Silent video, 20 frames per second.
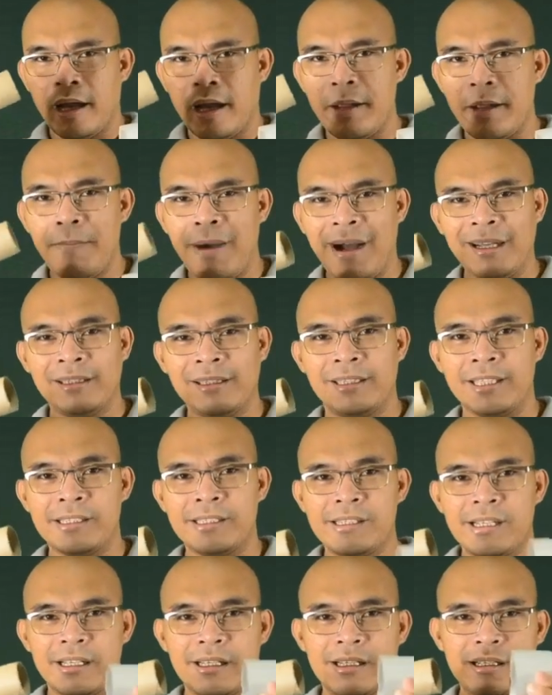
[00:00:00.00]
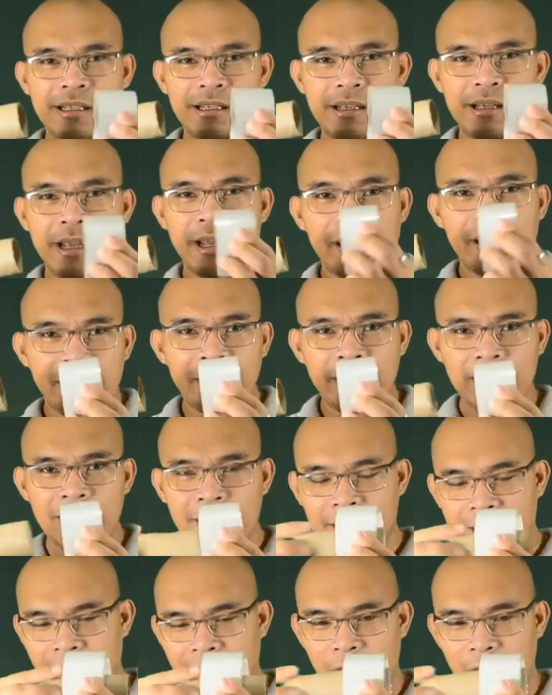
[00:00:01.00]
a magnet
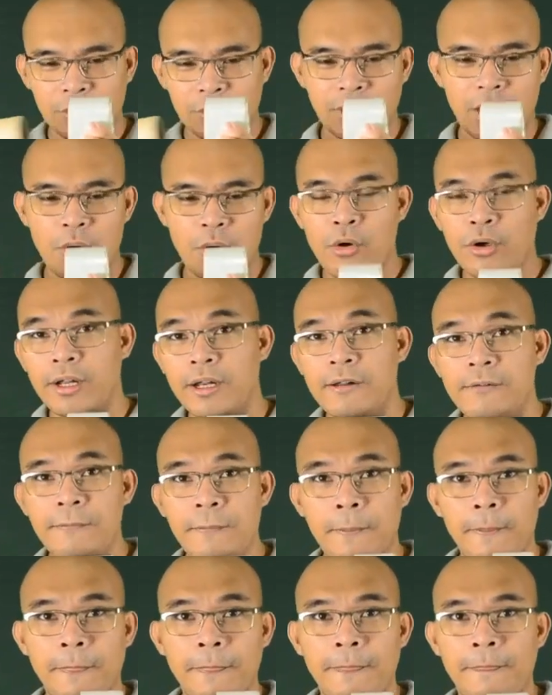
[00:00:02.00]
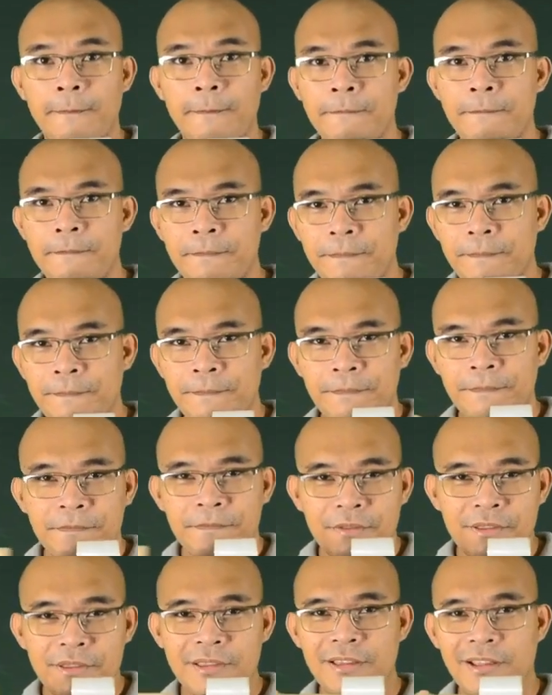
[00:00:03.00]
in and out a coil.
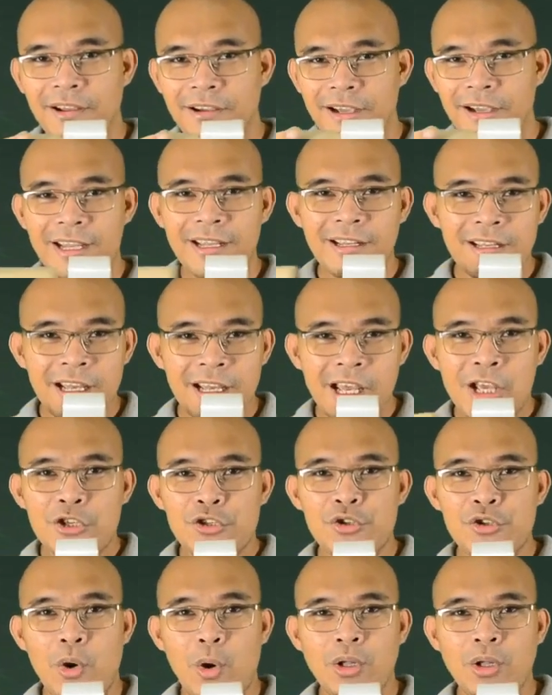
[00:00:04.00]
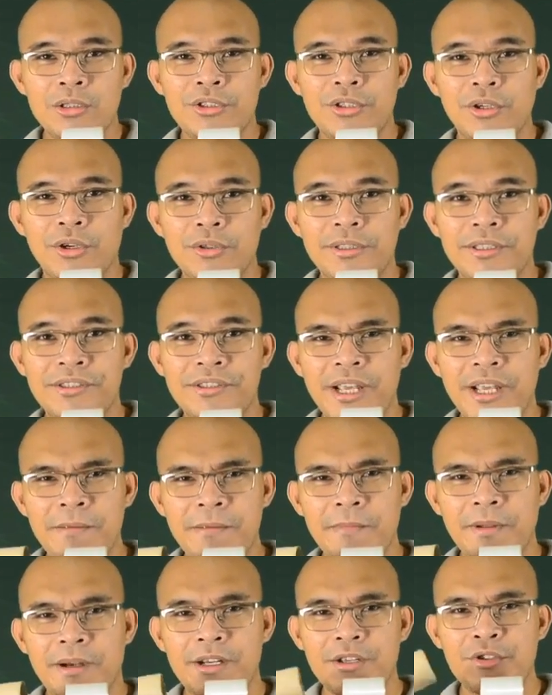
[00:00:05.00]
Okay? So also, the
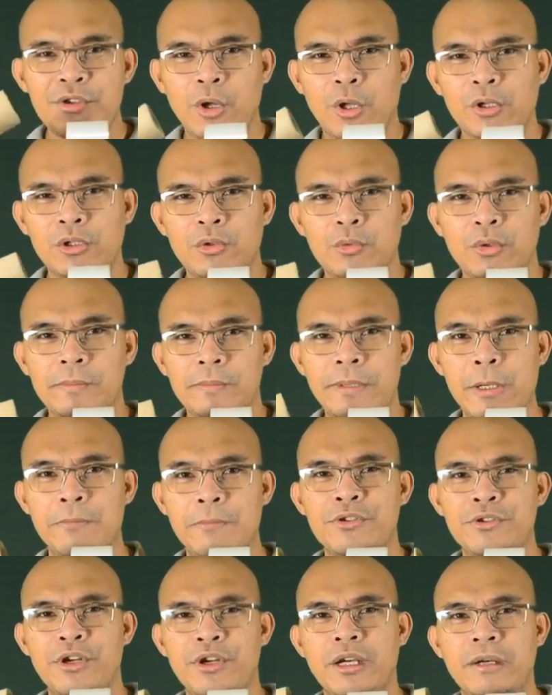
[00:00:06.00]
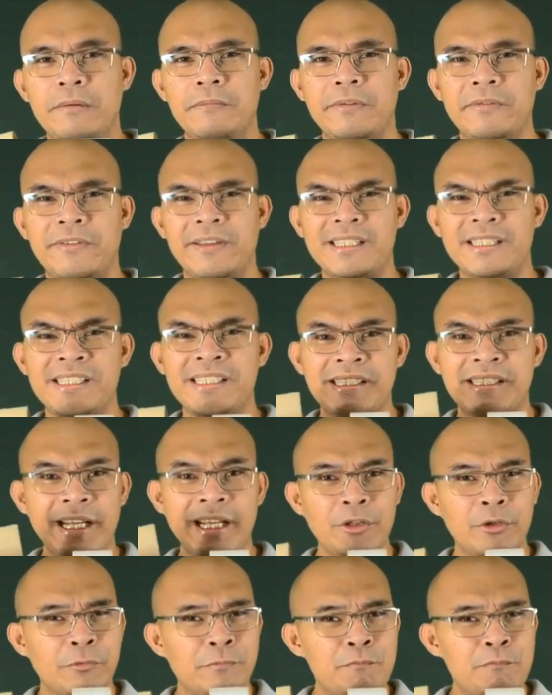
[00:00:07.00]
same result will be observed if
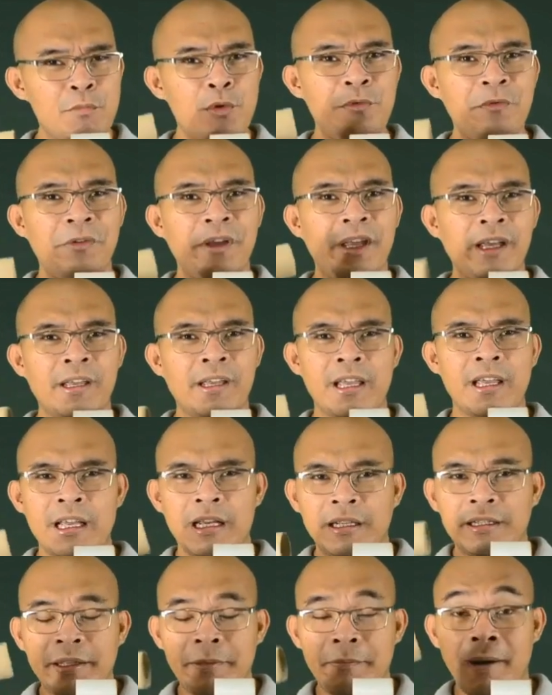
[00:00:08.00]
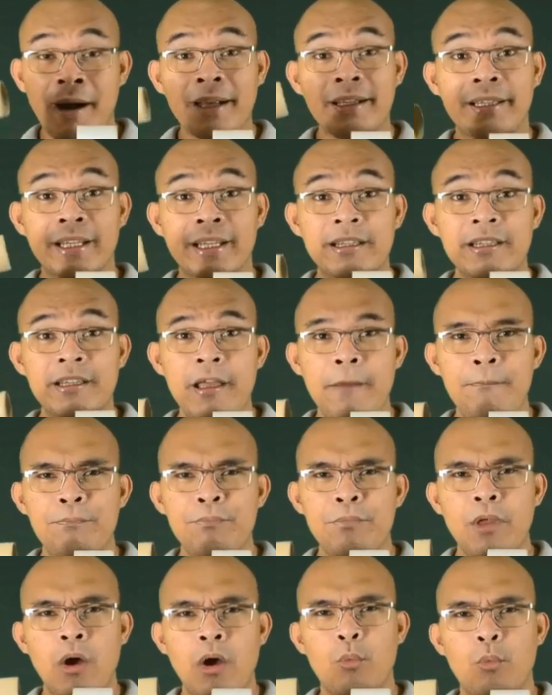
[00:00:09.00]
instead of moving the magnet,
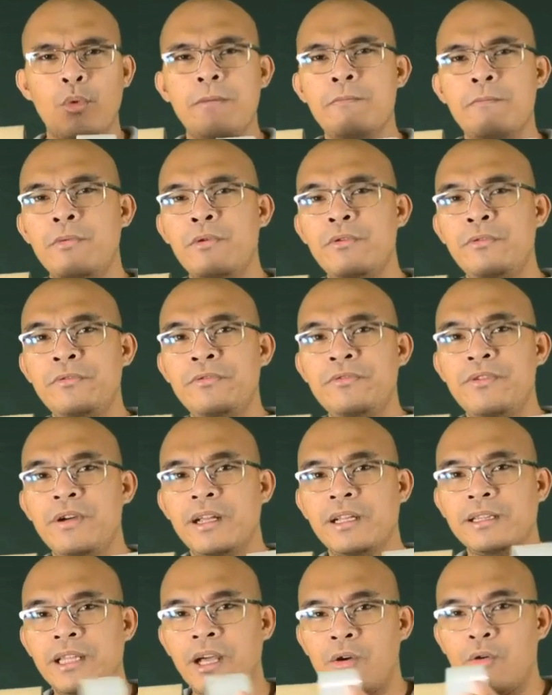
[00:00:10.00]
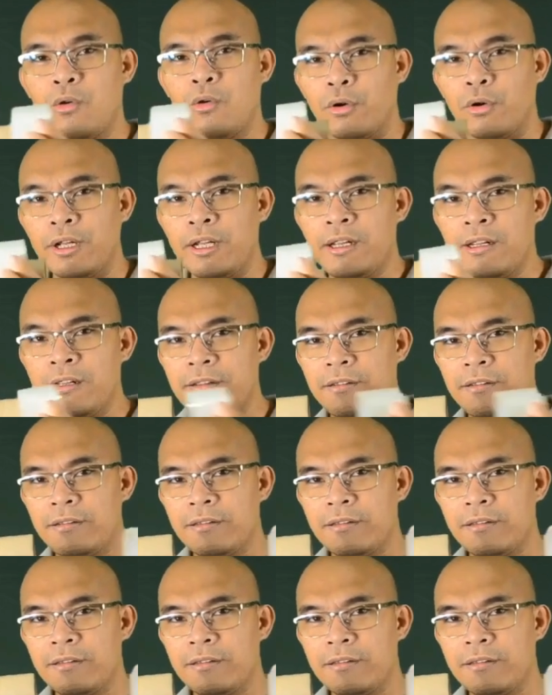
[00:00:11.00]
we move the coil